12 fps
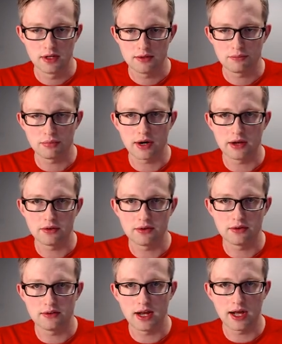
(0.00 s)
brown
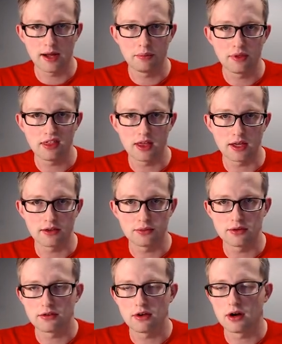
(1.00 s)
knob things we
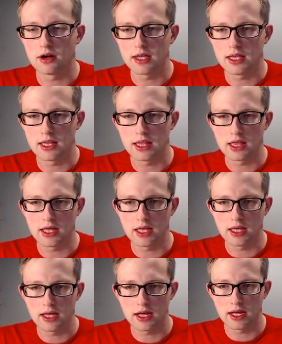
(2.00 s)
saw in the
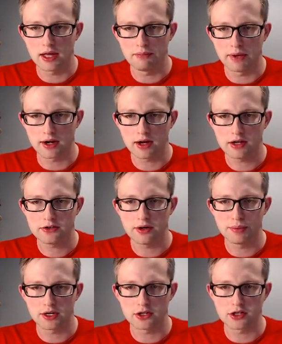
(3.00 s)
mitochondria
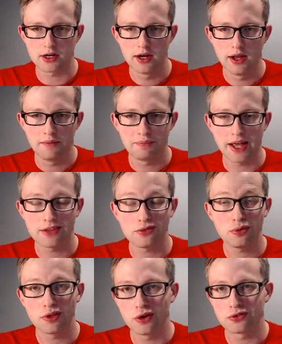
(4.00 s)
picture, that's where
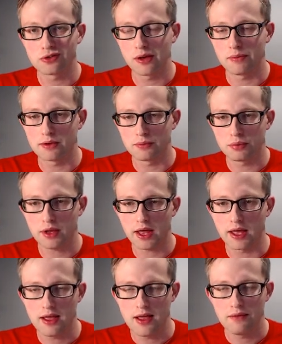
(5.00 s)
those come into play.
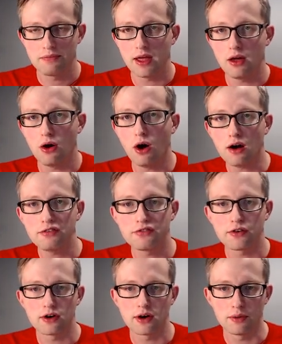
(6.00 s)
They
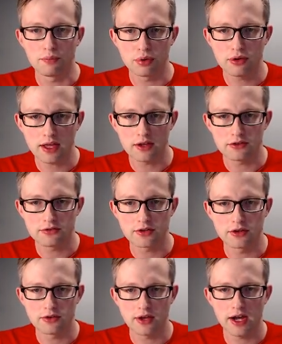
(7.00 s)
offer a place for
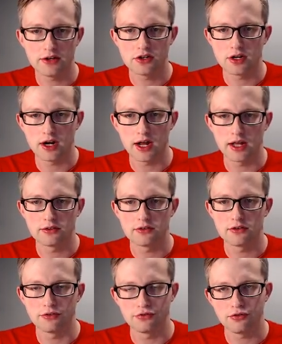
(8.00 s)
those hydrogen ions to
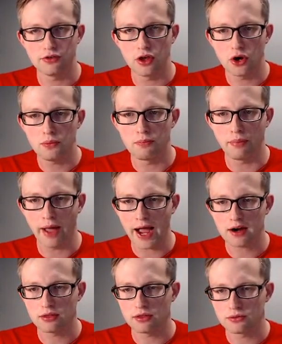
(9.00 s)
flow back
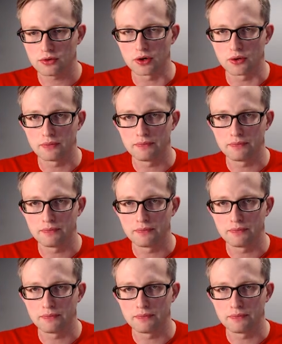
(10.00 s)
through.